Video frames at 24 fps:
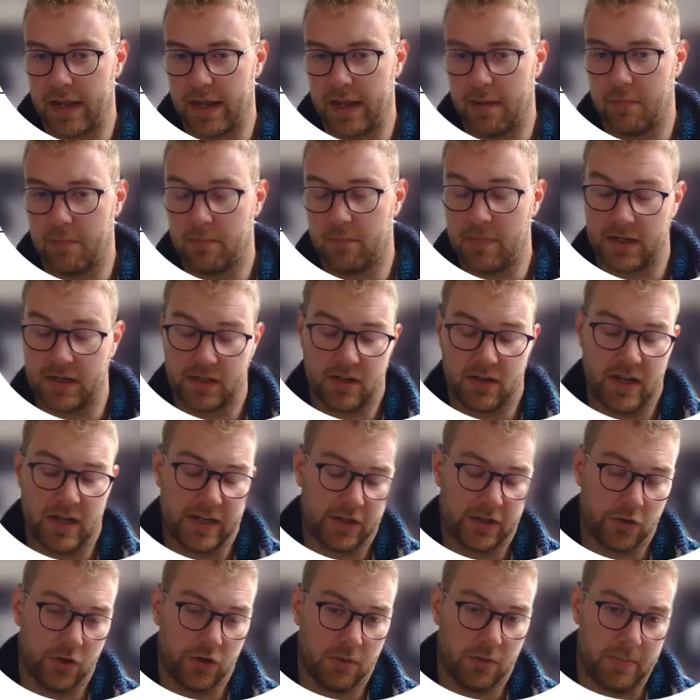it
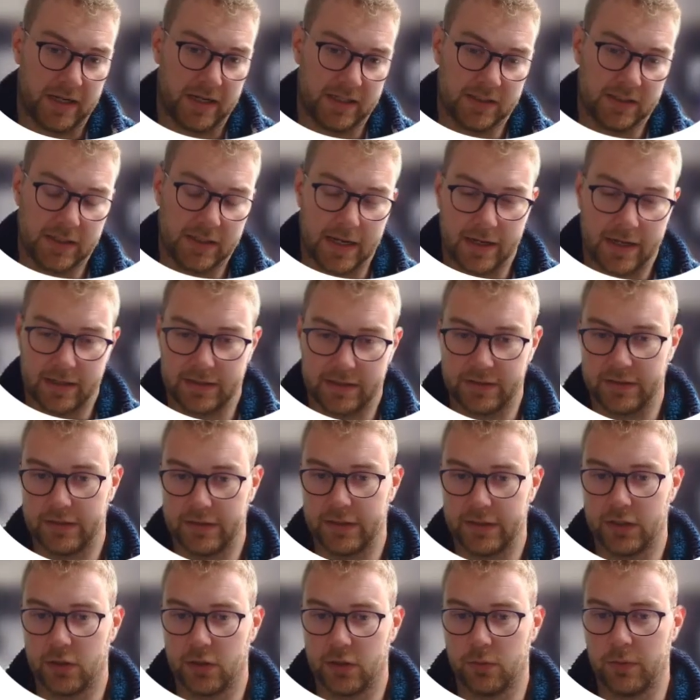could have been.
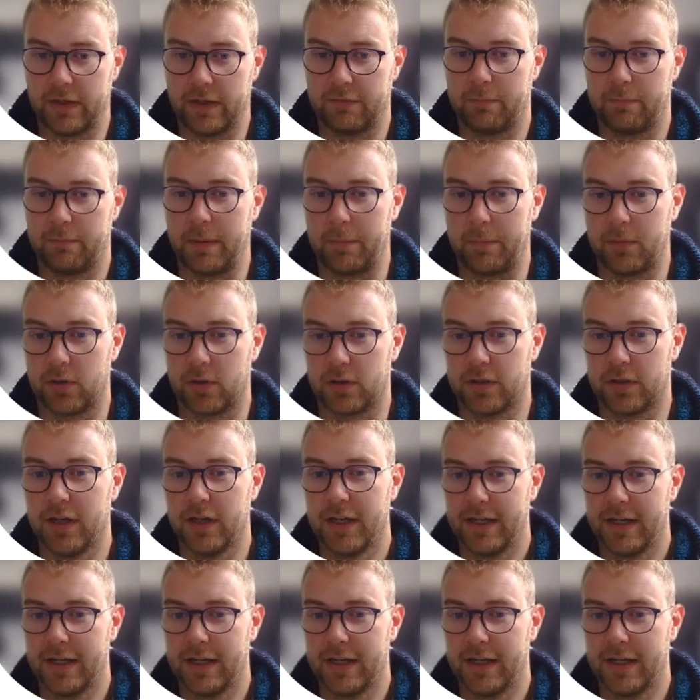If people are